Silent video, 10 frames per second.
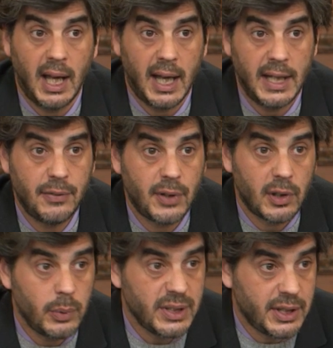And if the
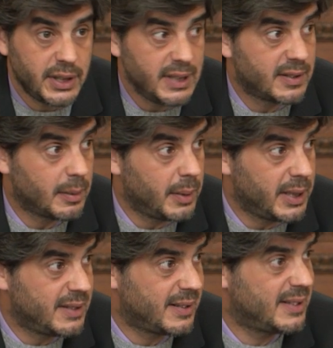question is
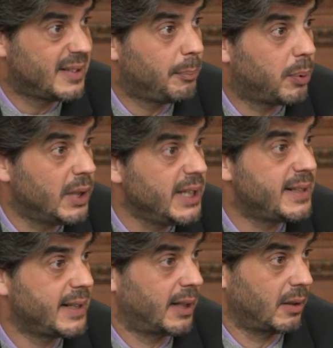it's a
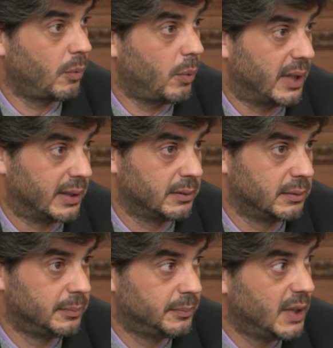political one,
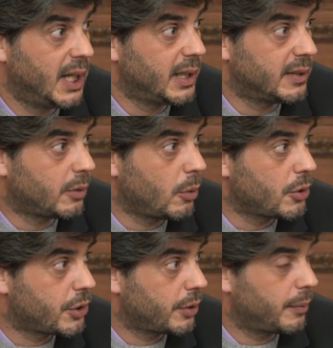the
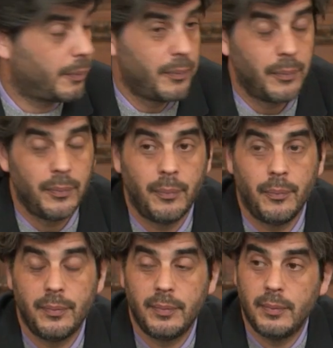solution
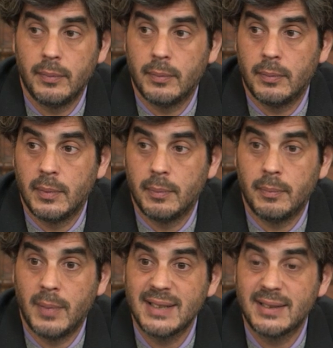
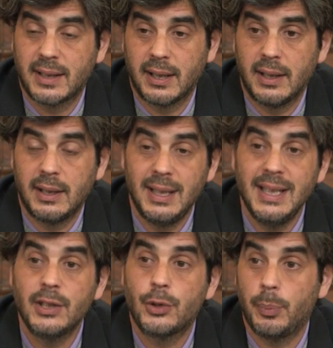must
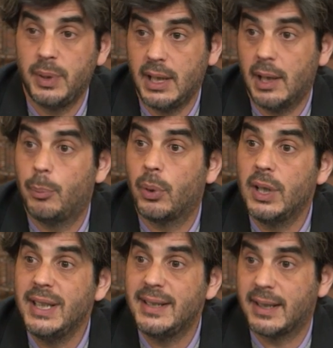need to be a
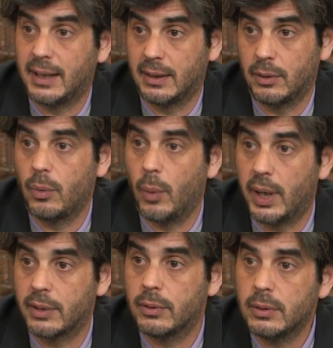political
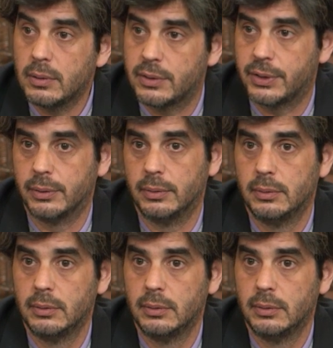one also.